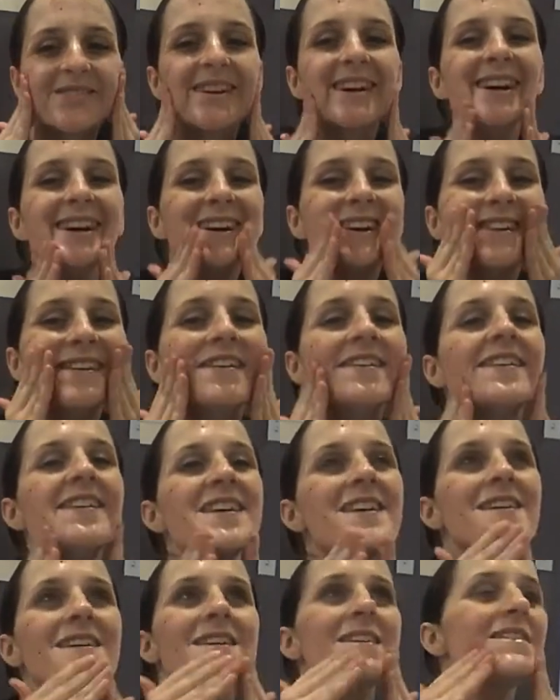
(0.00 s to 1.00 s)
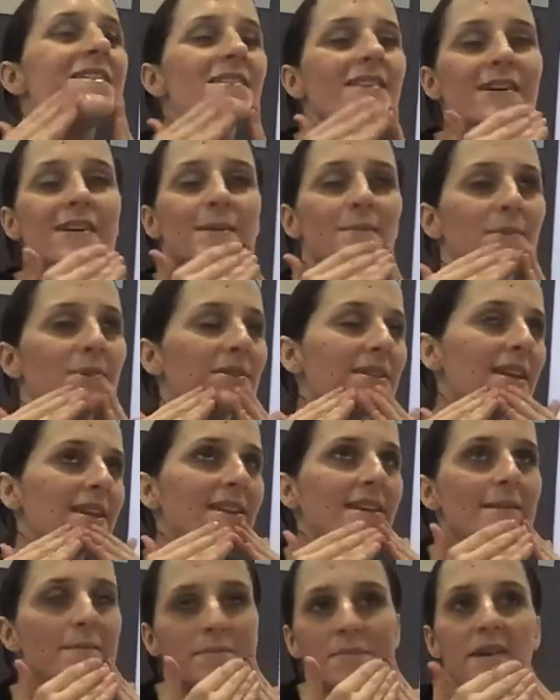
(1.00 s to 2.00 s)
no, I'm not like
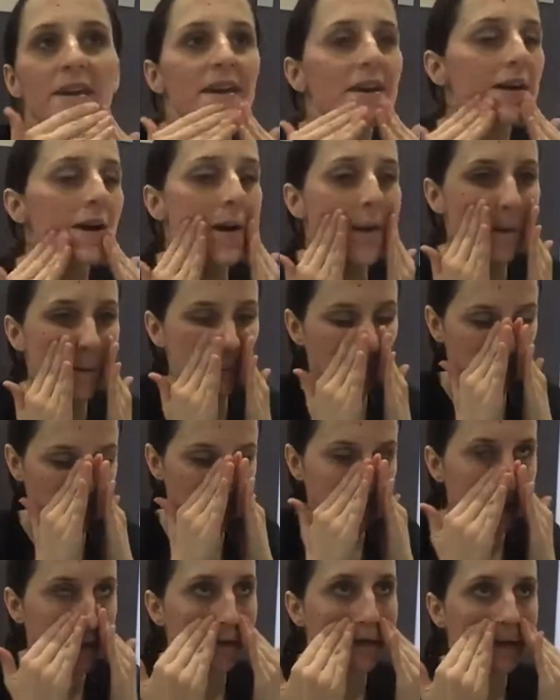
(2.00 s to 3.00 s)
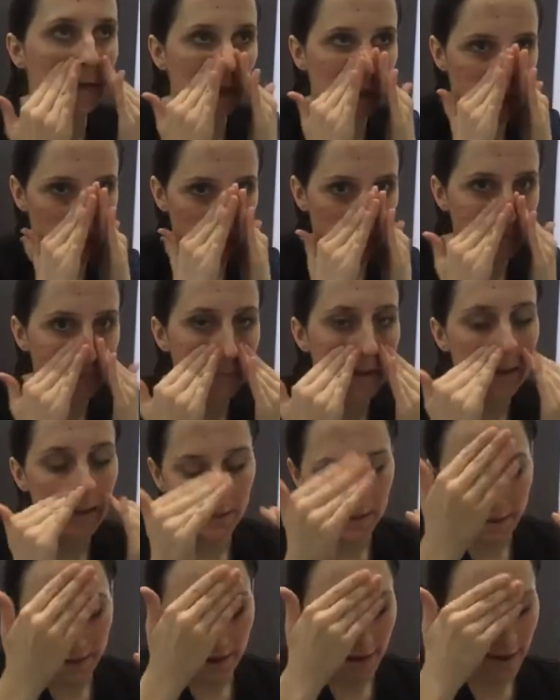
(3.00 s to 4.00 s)
that. Um, but I kind of am.
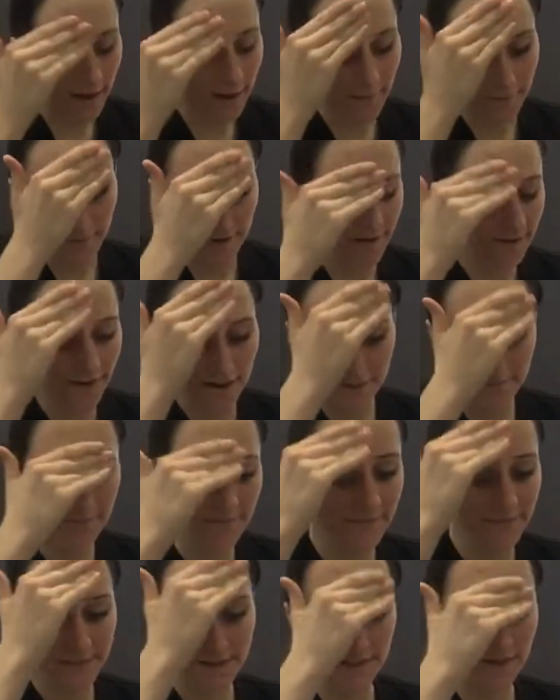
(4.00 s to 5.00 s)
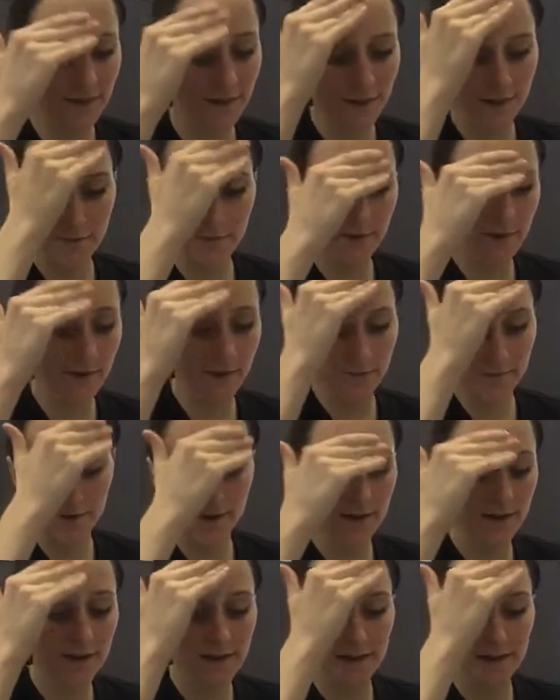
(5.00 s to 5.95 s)
Um, all right, so we're gonna work it